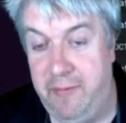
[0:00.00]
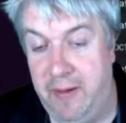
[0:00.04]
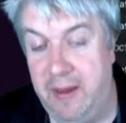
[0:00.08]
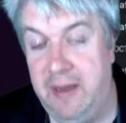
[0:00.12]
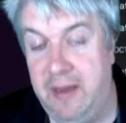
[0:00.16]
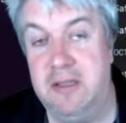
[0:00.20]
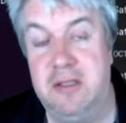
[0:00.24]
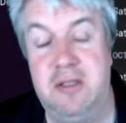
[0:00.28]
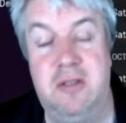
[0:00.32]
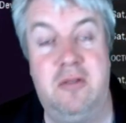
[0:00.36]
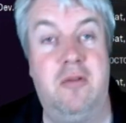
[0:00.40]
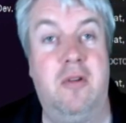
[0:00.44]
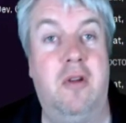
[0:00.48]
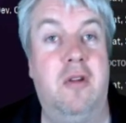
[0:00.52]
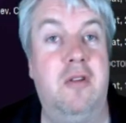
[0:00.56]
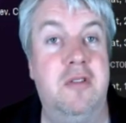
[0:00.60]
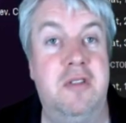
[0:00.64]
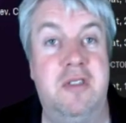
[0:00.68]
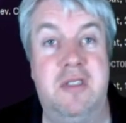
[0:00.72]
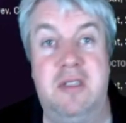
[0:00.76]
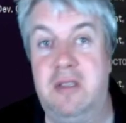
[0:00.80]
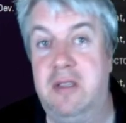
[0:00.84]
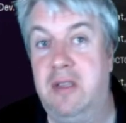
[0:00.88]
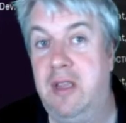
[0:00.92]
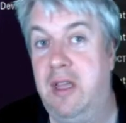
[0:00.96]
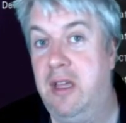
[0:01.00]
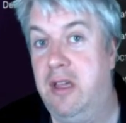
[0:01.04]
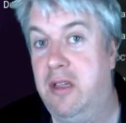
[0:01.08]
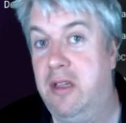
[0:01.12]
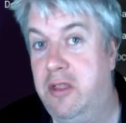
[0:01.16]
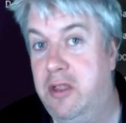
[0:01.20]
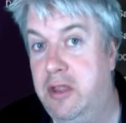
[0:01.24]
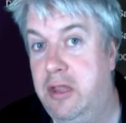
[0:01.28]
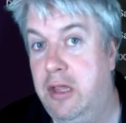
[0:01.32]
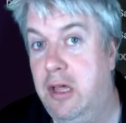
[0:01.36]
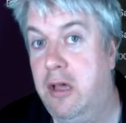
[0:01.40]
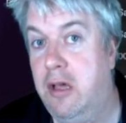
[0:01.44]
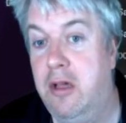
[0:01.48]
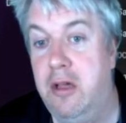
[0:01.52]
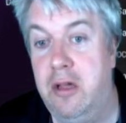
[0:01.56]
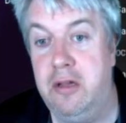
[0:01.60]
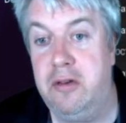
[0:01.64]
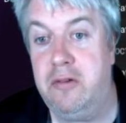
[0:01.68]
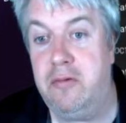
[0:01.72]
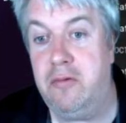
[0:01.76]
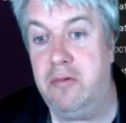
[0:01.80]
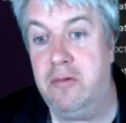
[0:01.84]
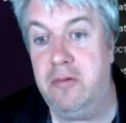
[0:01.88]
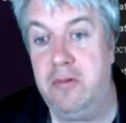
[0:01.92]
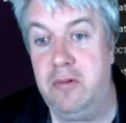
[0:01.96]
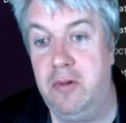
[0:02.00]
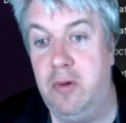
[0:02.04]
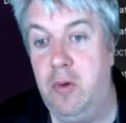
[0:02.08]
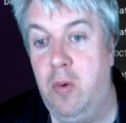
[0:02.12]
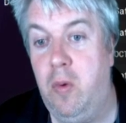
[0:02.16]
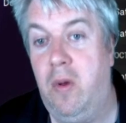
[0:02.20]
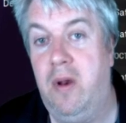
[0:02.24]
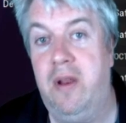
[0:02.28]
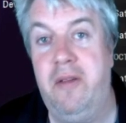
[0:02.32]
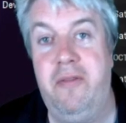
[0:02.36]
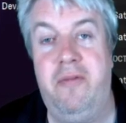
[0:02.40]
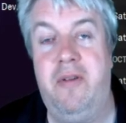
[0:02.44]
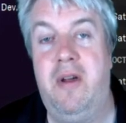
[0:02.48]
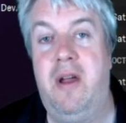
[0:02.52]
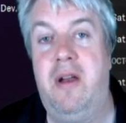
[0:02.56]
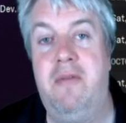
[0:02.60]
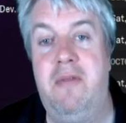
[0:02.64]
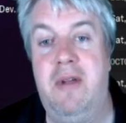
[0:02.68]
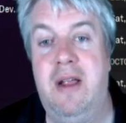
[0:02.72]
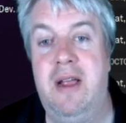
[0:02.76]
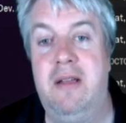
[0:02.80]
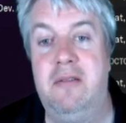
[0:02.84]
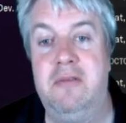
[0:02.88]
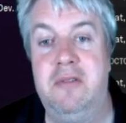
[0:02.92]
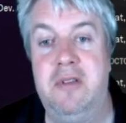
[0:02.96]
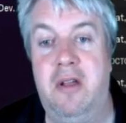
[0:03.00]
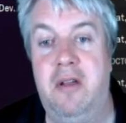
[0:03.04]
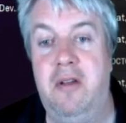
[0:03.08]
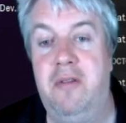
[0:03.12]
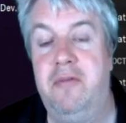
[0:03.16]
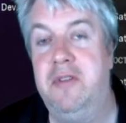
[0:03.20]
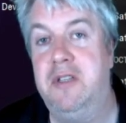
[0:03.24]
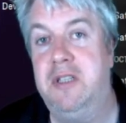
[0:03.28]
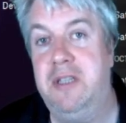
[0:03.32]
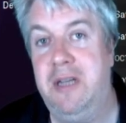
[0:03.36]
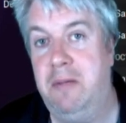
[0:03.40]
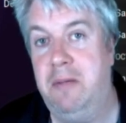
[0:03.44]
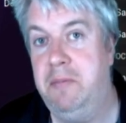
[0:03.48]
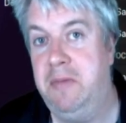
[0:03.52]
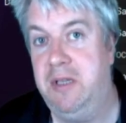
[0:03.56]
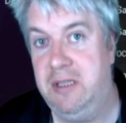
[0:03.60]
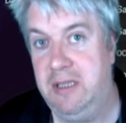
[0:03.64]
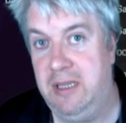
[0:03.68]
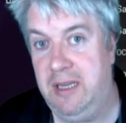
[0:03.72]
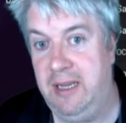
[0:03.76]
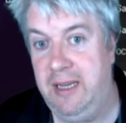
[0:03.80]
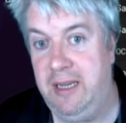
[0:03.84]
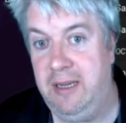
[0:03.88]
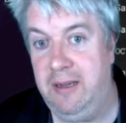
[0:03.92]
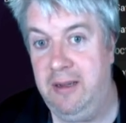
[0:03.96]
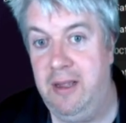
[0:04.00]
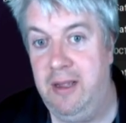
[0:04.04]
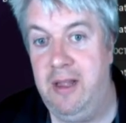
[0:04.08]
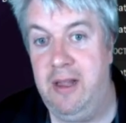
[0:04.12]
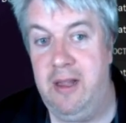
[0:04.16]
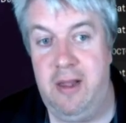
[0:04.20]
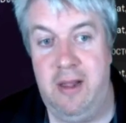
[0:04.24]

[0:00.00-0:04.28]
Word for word: fingers crossed, the third qualifying round of the Champions League.